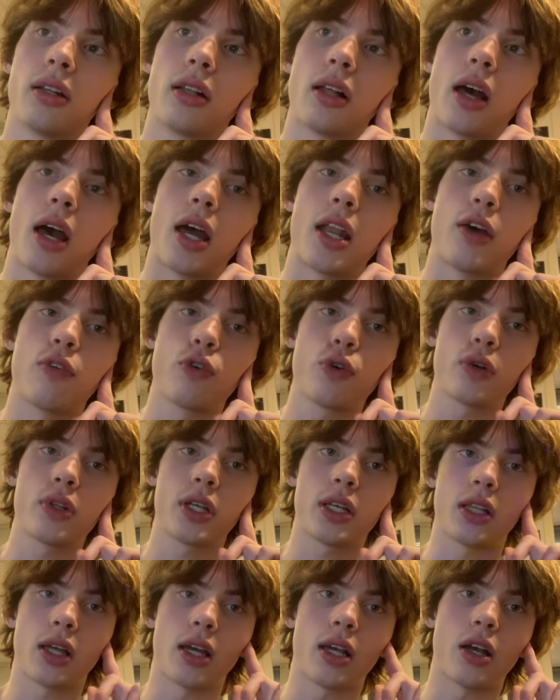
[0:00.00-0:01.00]
I never
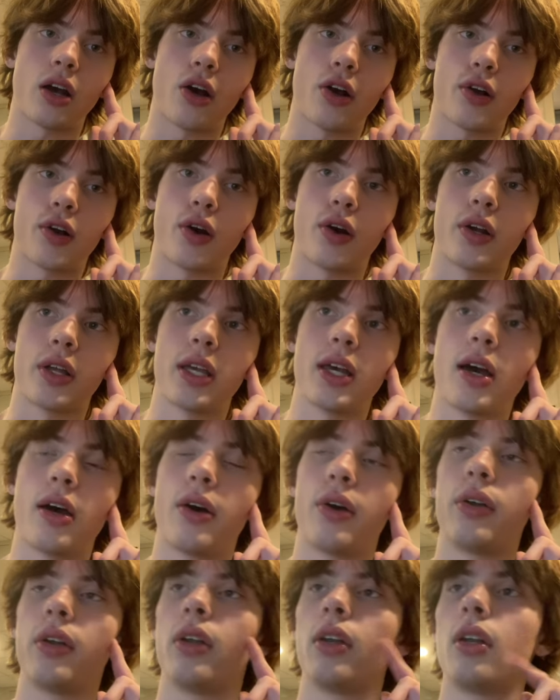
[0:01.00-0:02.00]
really got Guardy
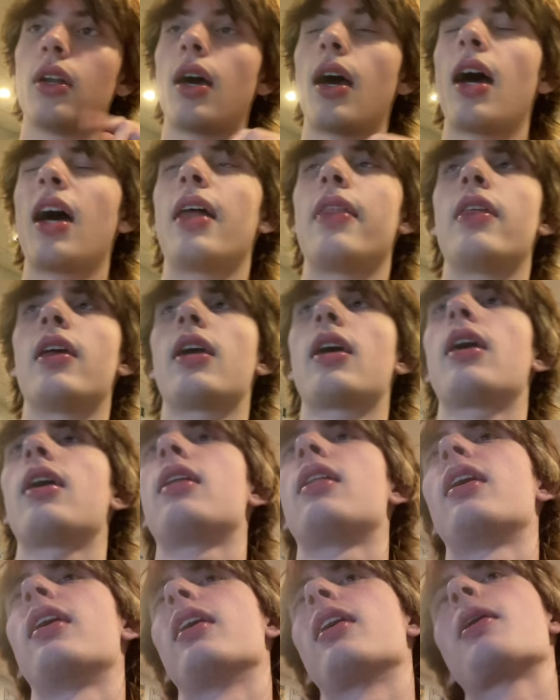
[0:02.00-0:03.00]
out. I think I
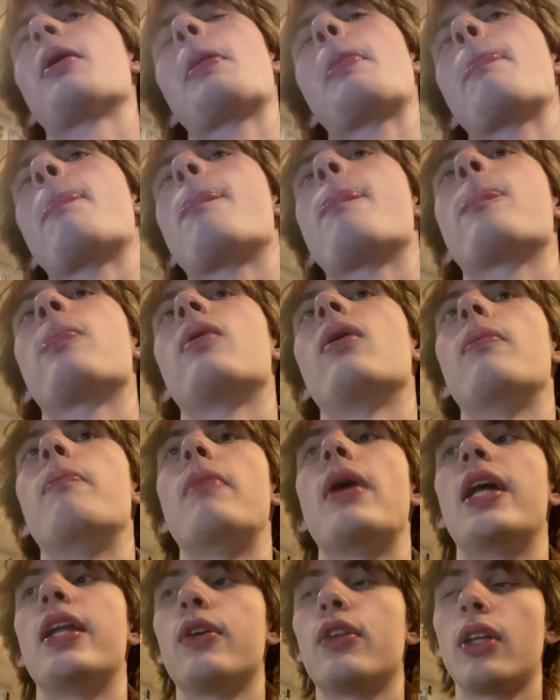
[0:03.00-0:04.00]

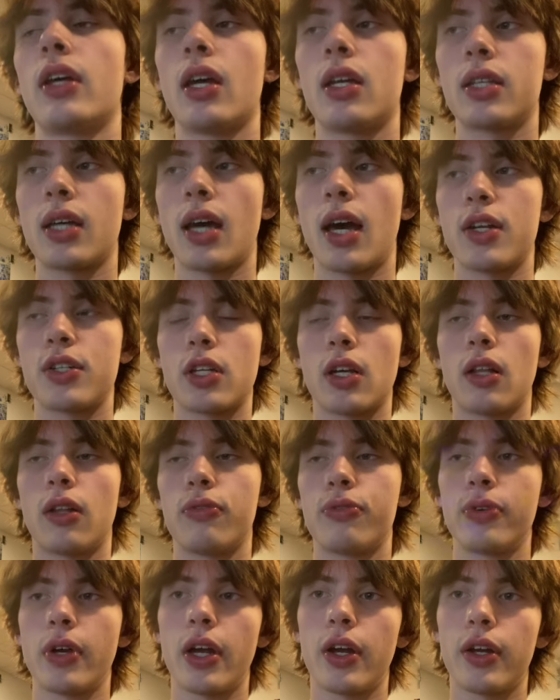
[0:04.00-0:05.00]
manually attached the
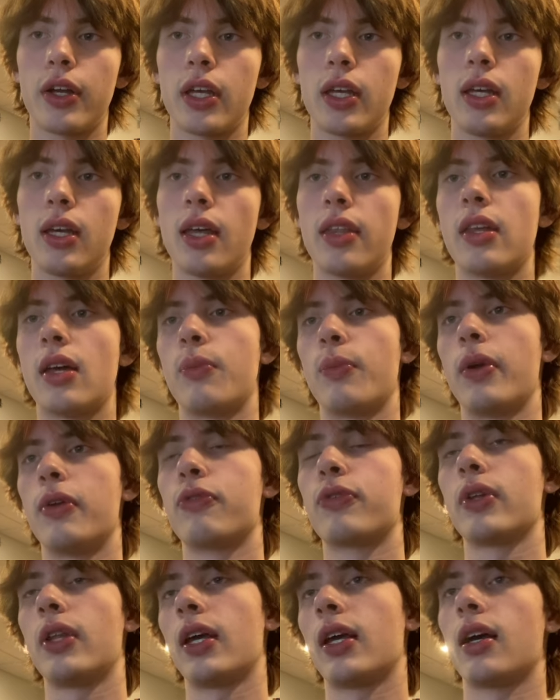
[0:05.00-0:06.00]
Clefairy and then went
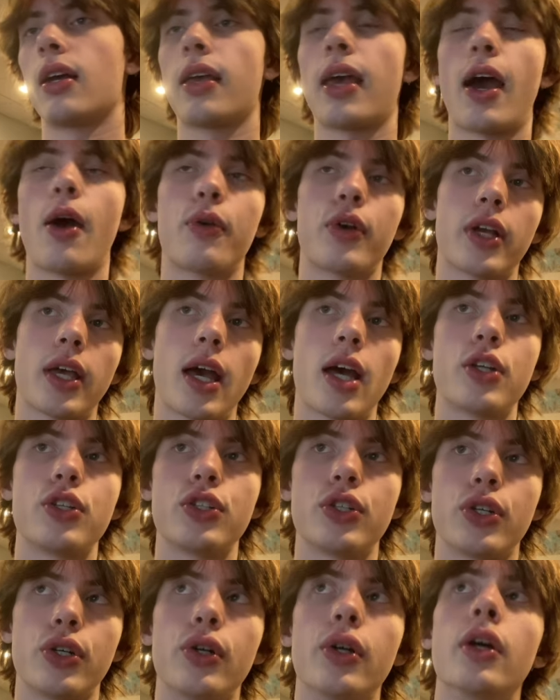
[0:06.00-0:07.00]
for a counter
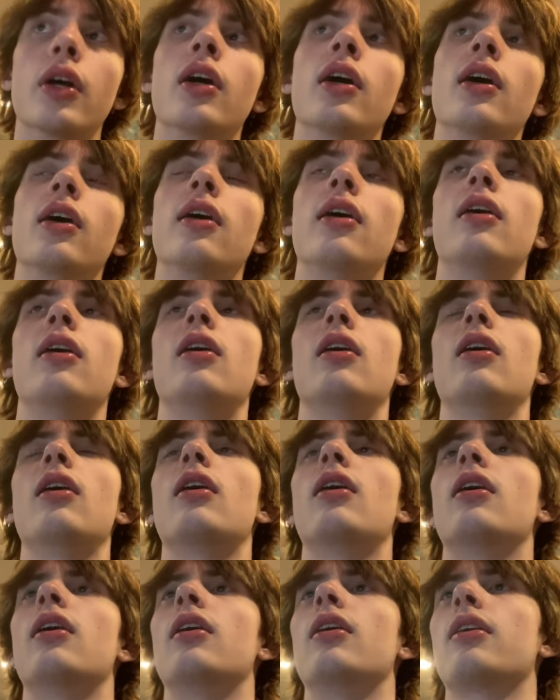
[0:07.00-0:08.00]
catcher
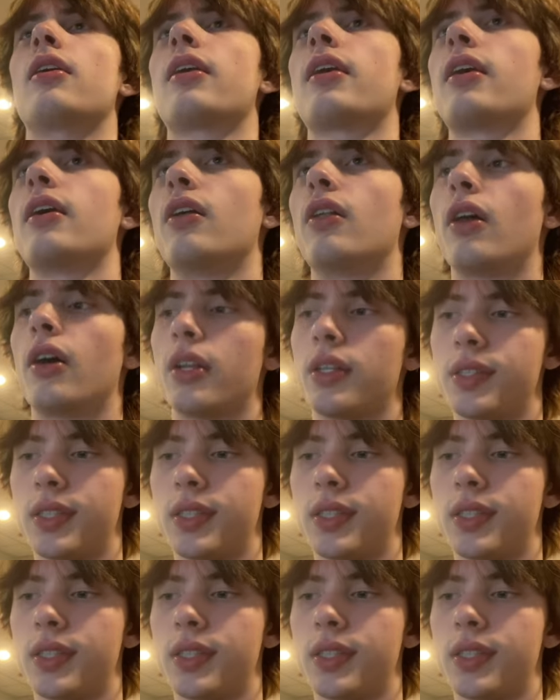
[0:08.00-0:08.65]
kill on his